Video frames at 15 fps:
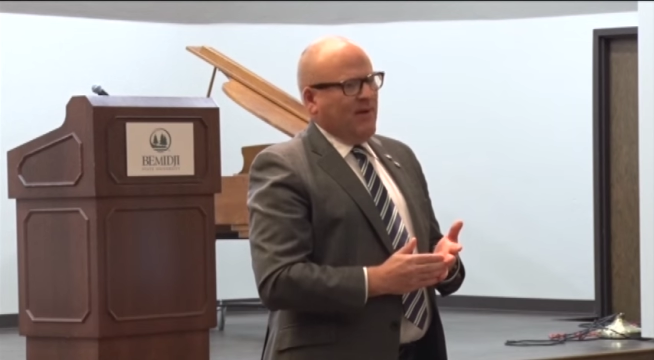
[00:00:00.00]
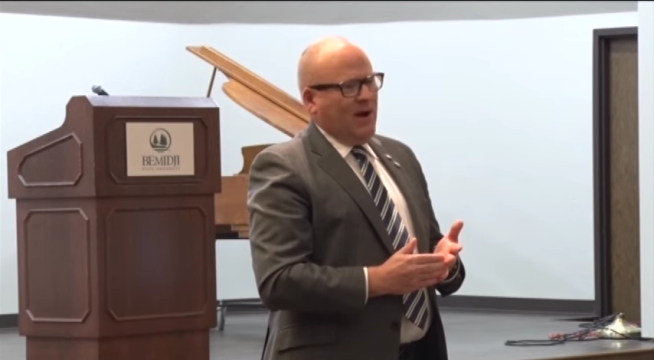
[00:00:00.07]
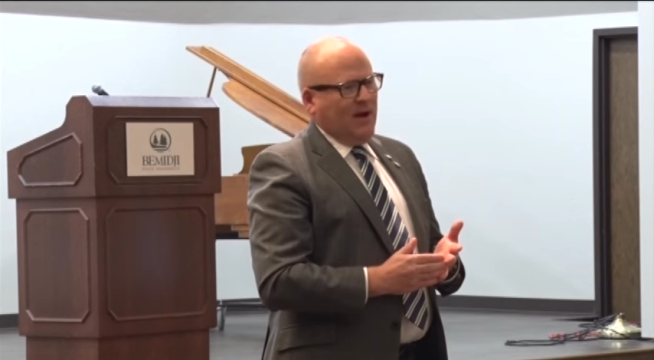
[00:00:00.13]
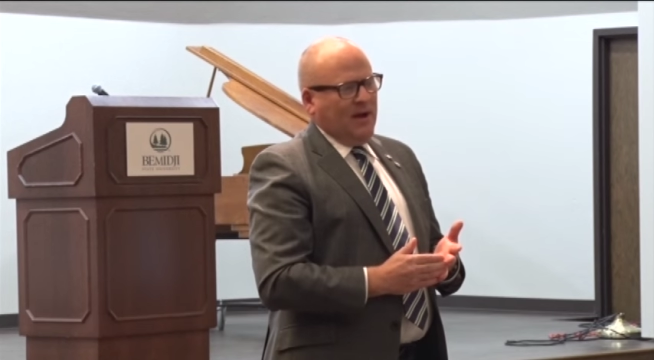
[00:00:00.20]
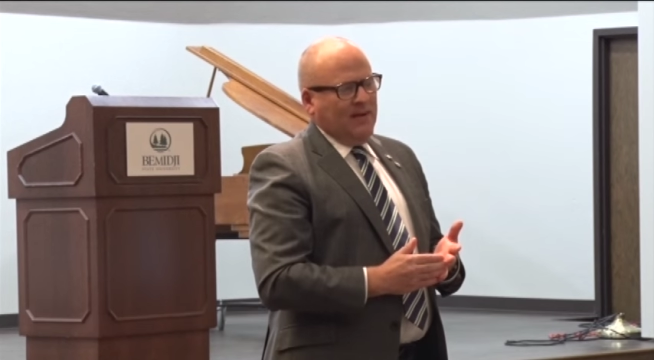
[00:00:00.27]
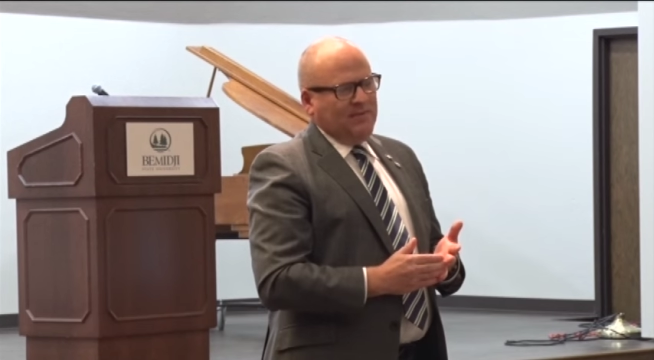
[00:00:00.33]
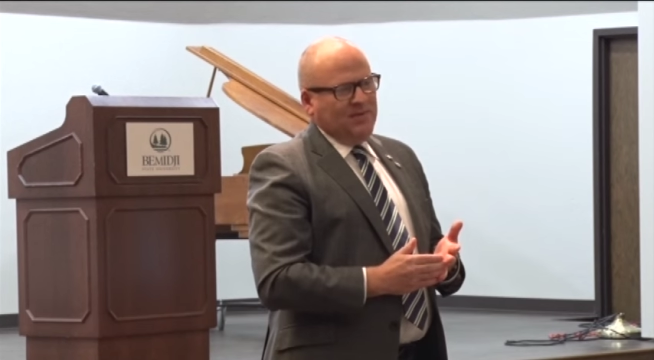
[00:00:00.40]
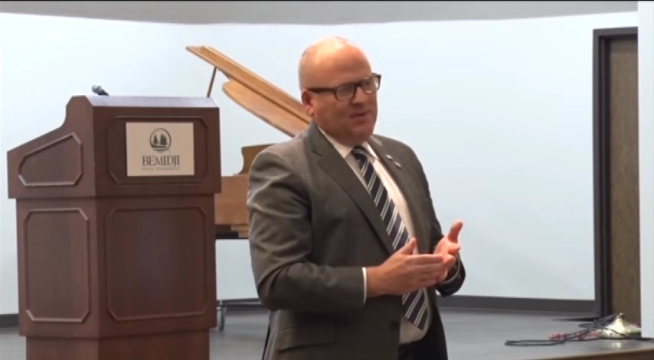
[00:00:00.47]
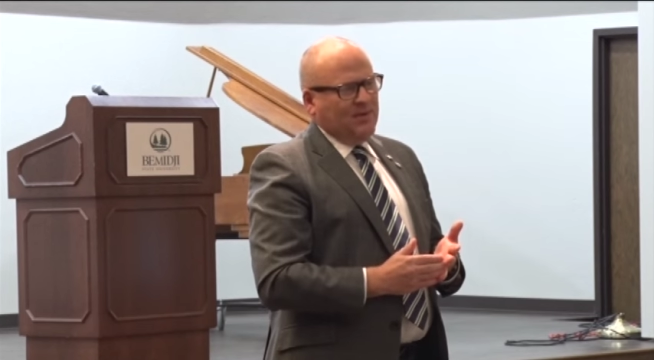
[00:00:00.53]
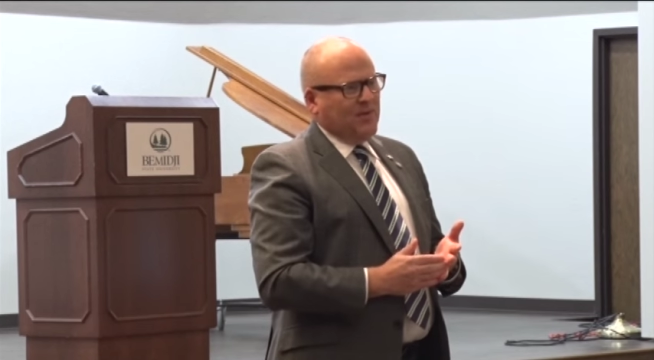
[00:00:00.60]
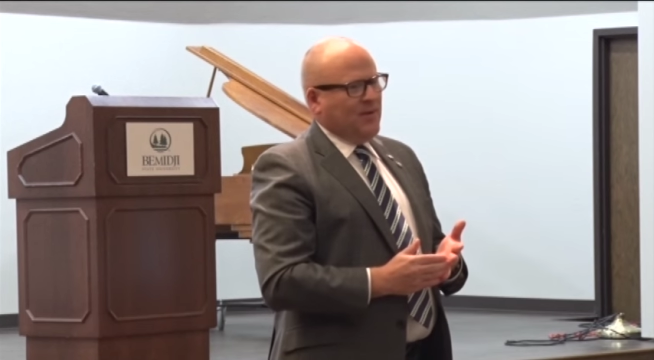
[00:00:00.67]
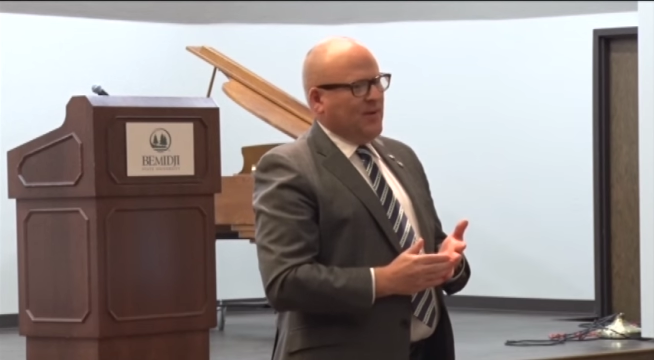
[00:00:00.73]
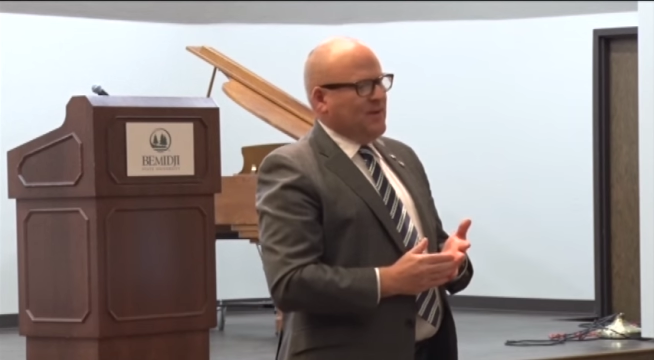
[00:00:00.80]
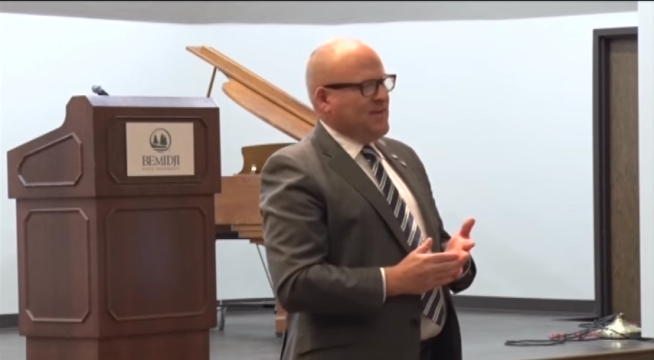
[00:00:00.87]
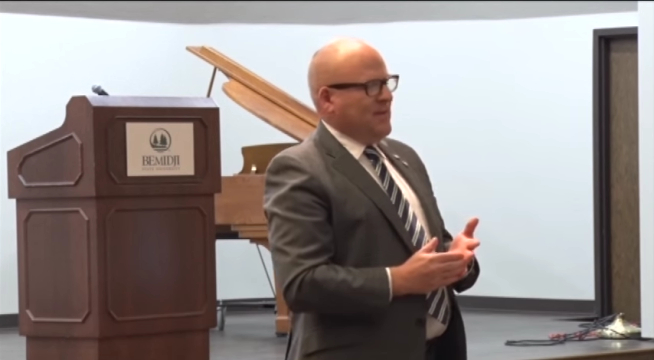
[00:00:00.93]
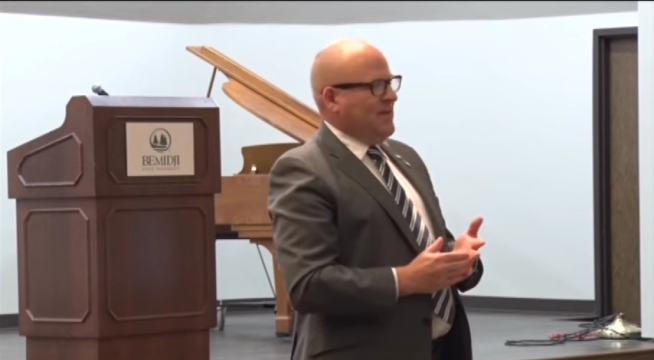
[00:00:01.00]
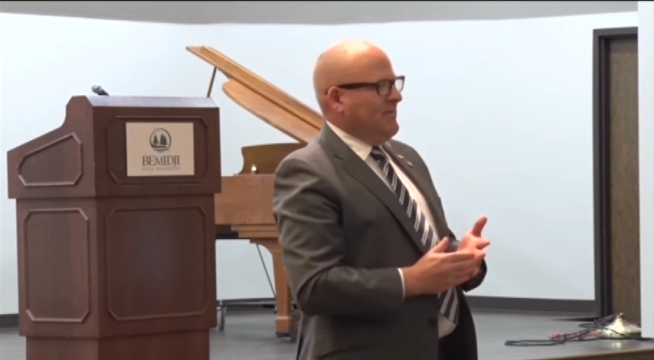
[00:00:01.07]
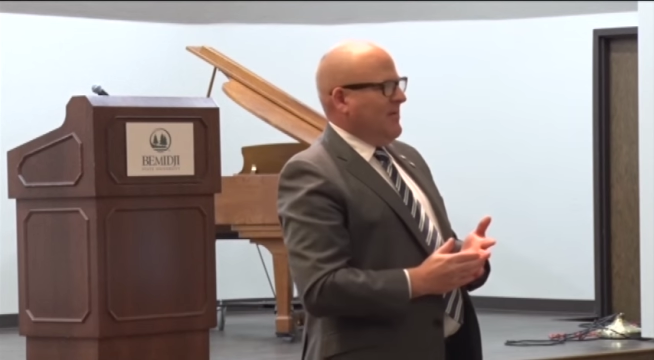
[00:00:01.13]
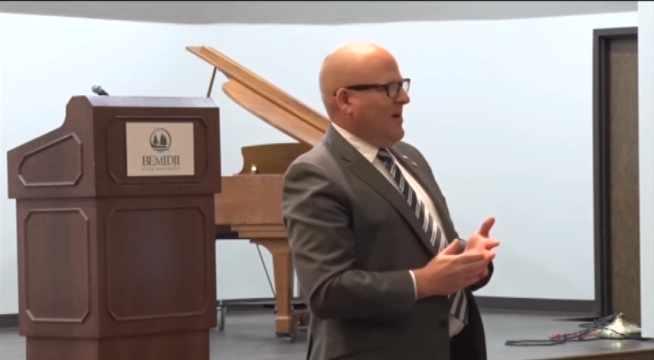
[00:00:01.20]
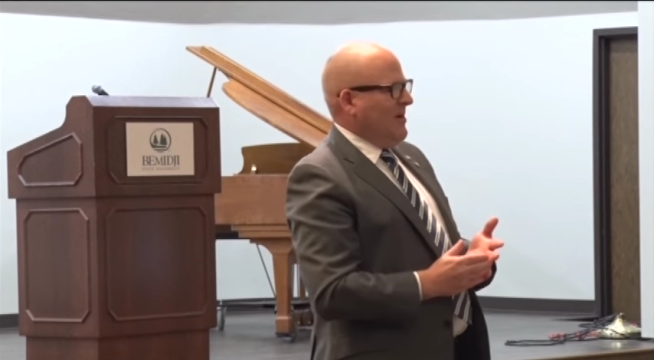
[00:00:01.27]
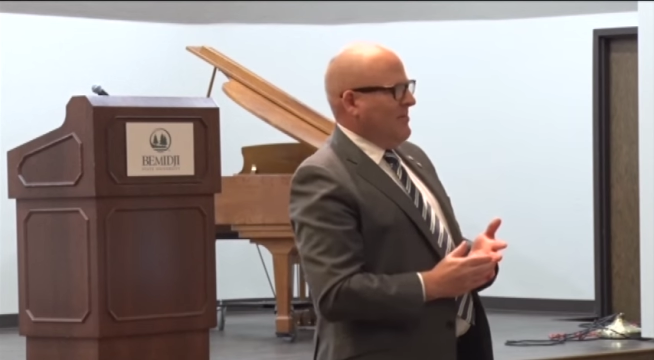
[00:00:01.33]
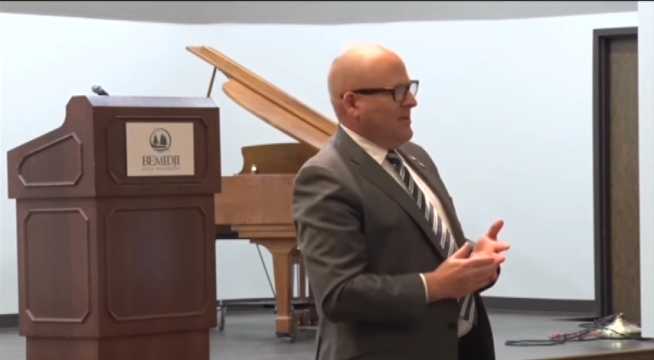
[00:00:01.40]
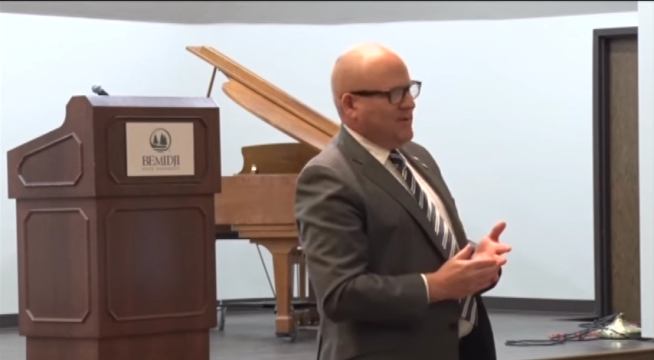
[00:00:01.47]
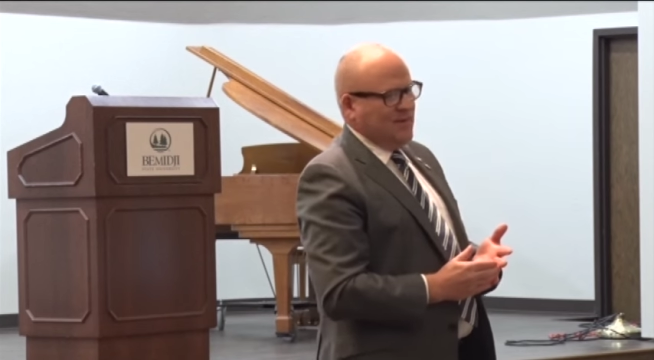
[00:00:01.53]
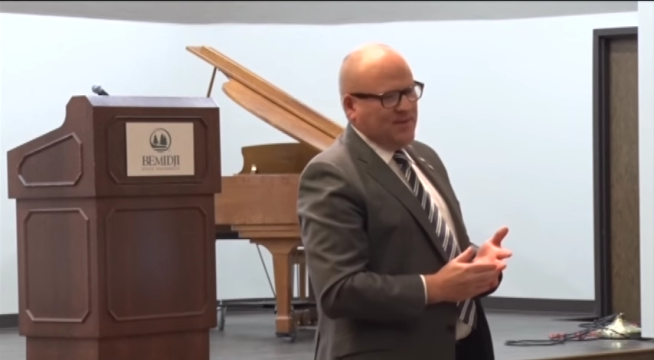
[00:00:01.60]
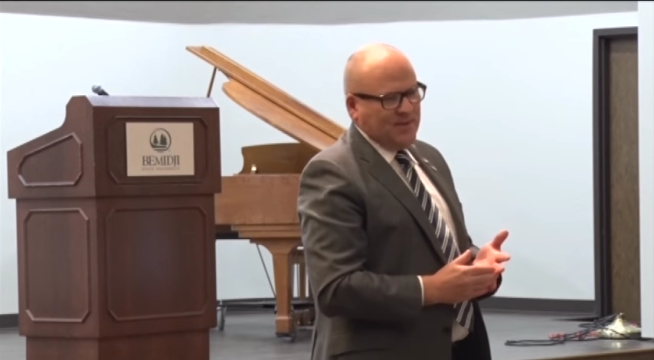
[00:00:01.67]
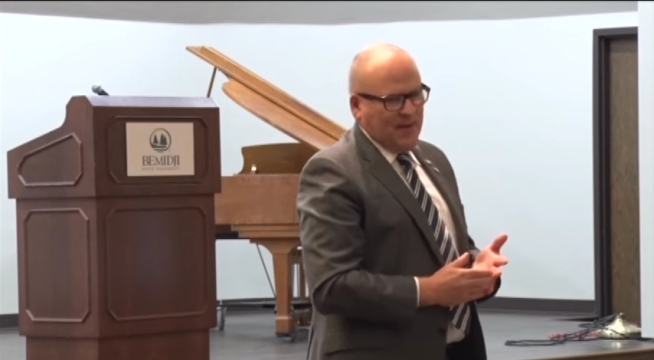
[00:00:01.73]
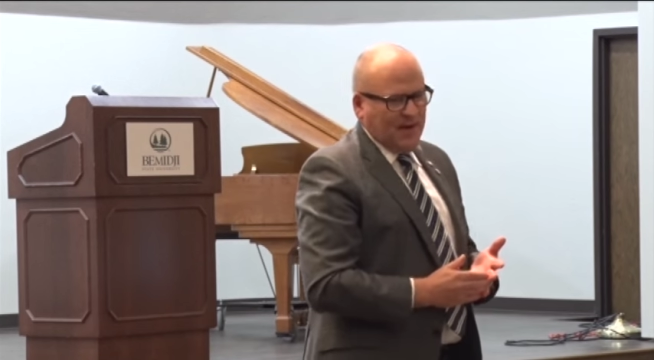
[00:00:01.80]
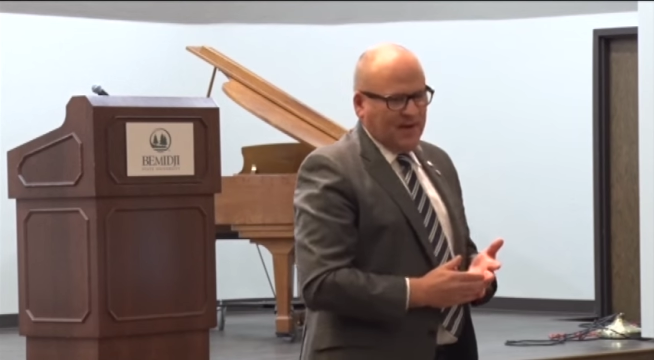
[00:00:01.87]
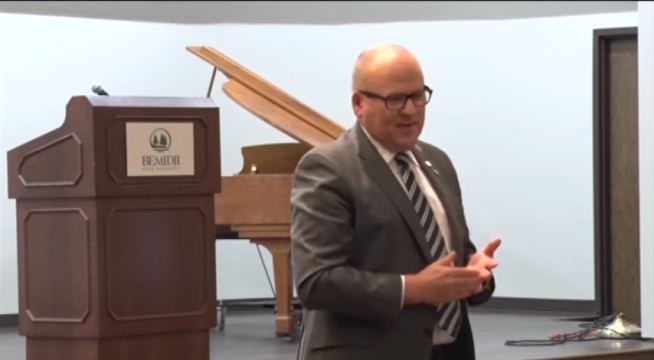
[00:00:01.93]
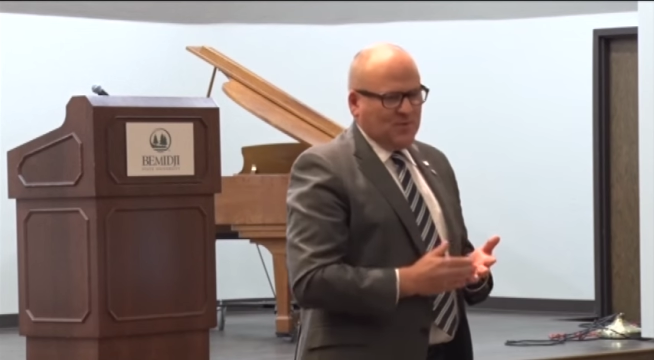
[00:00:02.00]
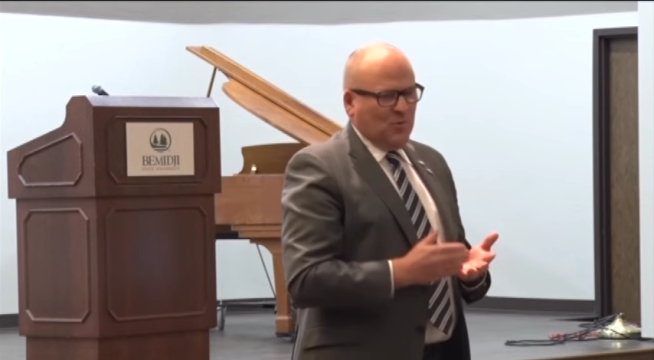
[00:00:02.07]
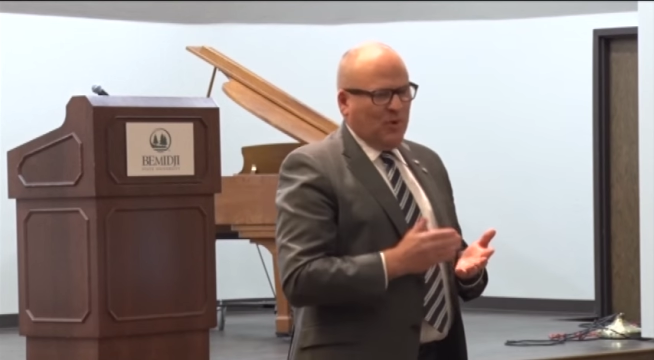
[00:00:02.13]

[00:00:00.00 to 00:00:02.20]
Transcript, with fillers: I have two degrees in environmental science,